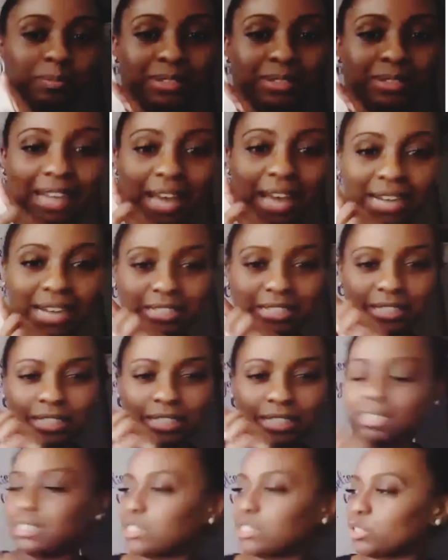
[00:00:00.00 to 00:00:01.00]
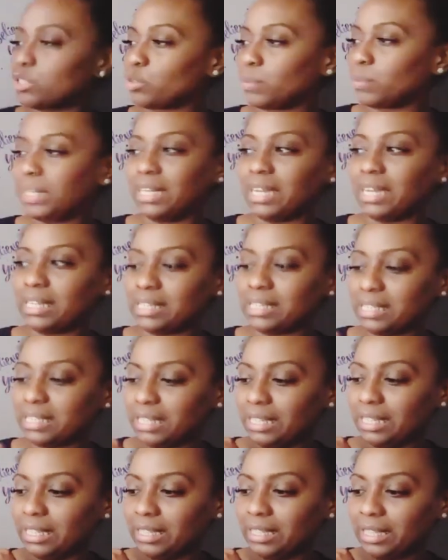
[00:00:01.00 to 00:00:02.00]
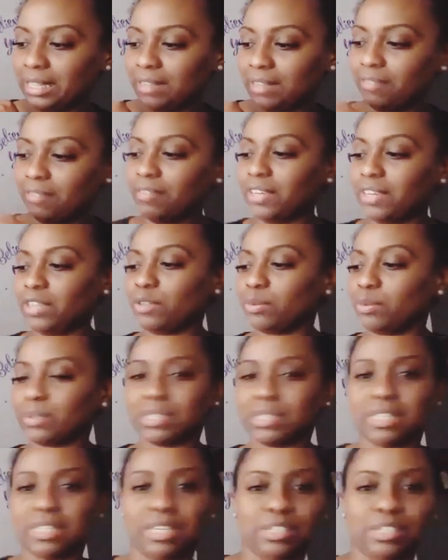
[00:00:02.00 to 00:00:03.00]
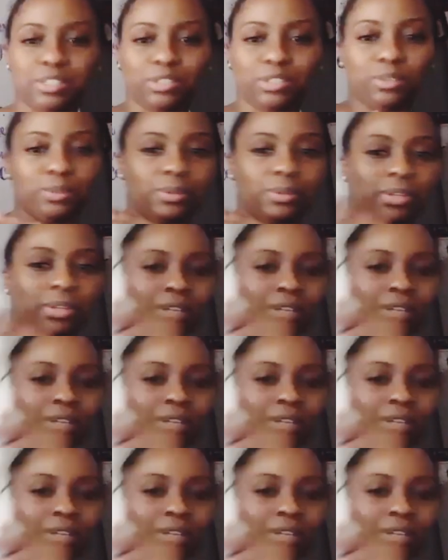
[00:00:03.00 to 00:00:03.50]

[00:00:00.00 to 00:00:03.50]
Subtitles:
last year. This is 2019. VU was there too.